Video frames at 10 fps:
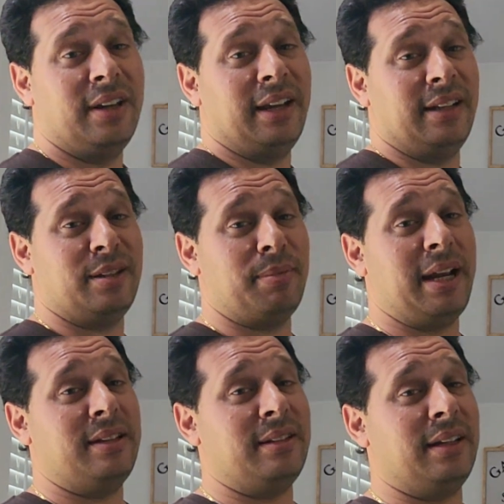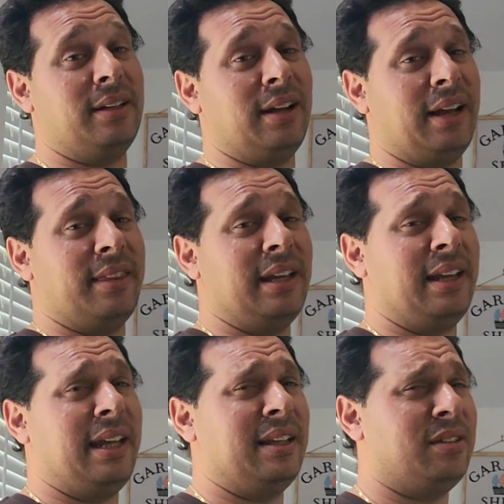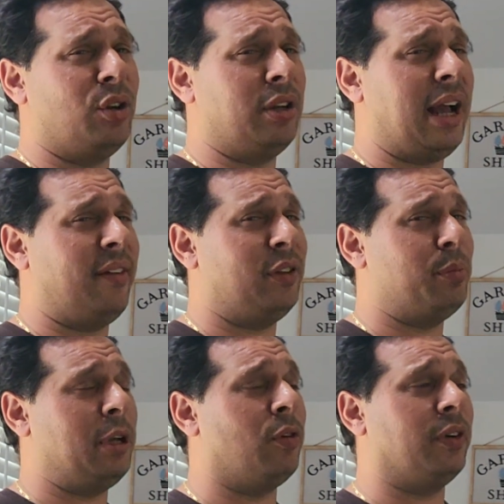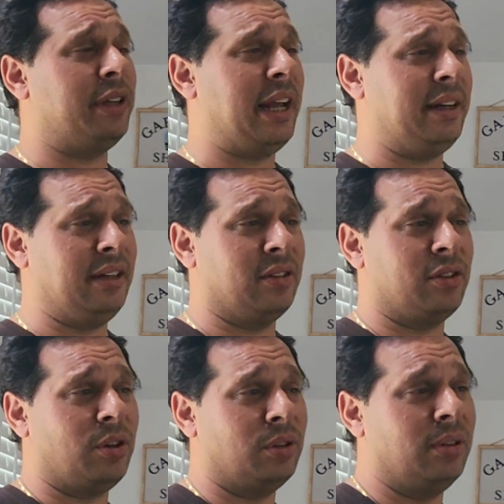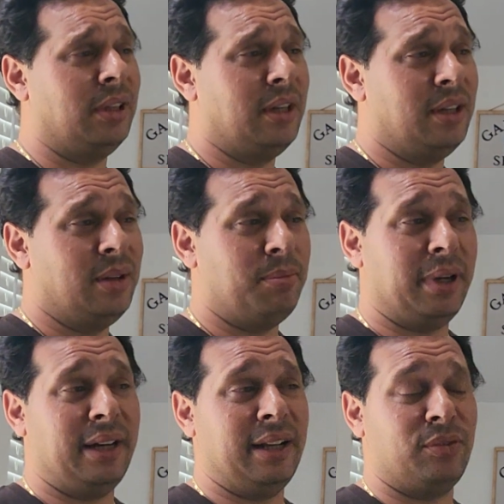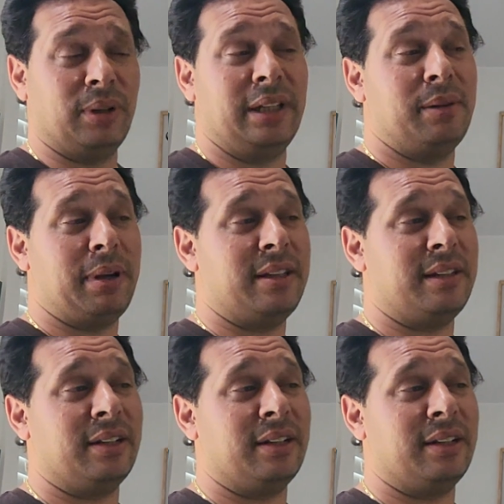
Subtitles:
It's amazing. I think kids have to be over 10 years old, but it's really amazing.